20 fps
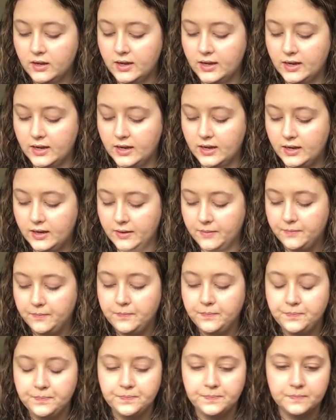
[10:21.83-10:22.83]

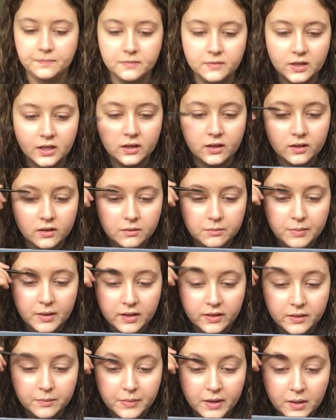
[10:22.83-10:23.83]

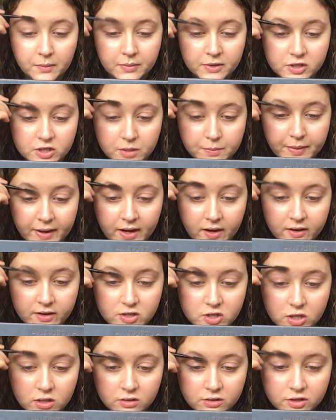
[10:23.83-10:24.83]
The publish or
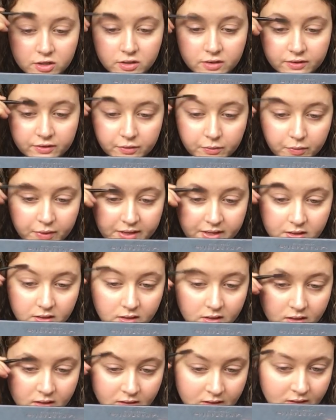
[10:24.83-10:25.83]
perish culture is
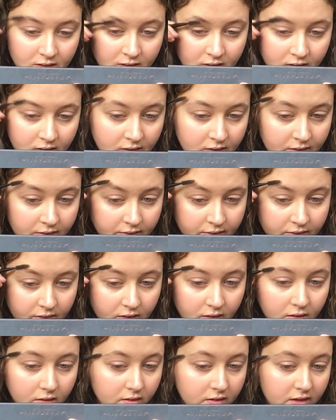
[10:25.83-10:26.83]
real,
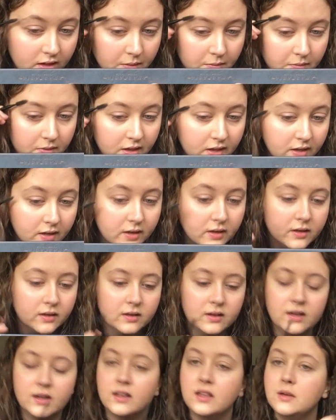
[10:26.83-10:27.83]
so
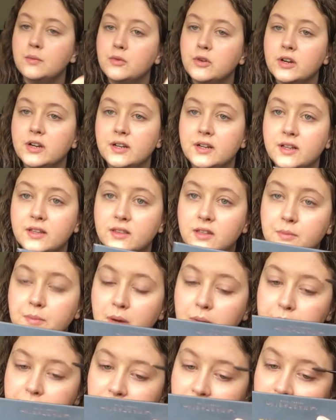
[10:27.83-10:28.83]
gotta keep working on the
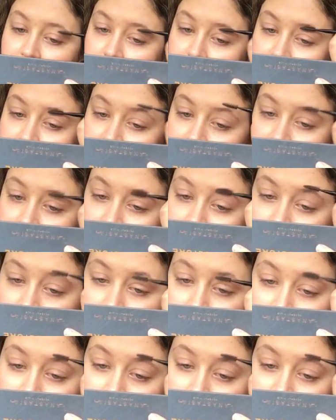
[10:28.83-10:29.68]
publications.